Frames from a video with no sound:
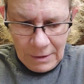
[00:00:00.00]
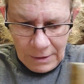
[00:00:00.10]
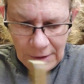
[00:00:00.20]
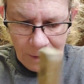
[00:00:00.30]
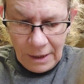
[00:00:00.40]

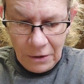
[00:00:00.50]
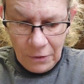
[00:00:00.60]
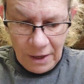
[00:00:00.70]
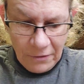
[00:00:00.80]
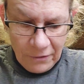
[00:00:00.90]
Since I
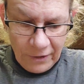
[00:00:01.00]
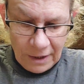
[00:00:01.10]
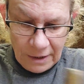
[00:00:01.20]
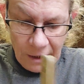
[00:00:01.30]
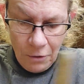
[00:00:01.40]
don't have a
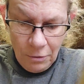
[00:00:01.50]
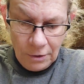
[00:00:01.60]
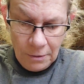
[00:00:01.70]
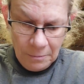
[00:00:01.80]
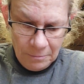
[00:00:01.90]
fancy
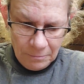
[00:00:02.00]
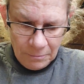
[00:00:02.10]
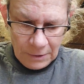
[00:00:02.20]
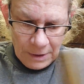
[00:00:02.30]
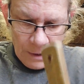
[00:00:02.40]
holder,
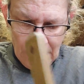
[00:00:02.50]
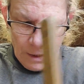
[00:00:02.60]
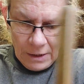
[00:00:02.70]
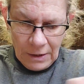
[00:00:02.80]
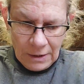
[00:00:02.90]

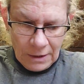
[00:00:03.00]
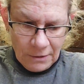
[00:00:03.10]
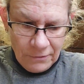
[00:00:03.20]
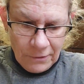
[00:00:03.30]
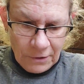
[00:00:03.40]
and this is
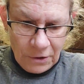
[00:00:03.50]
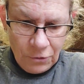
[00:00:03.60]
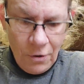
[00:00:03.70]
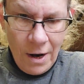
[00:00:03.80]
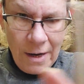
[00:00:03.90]
a first
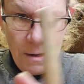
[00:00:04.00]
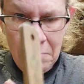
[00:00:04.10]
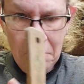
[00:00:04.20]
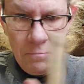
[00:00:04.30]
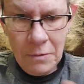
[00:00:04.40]
try,
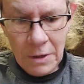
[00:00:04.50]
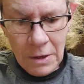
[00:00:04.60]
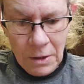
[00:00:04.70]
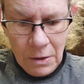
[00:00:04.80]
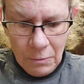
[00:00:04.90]

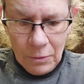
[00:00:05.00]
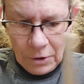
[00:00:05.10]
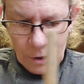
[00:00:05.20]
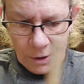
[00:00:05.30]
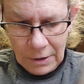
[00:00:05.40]
we're
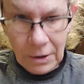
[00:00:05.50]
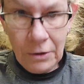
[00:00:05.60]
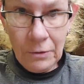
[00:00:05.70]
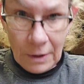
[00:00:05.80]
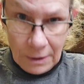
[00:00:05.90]
just going to
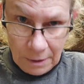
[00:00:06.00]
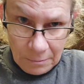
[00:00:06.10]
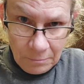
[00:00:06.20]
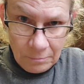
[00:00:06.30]
do this.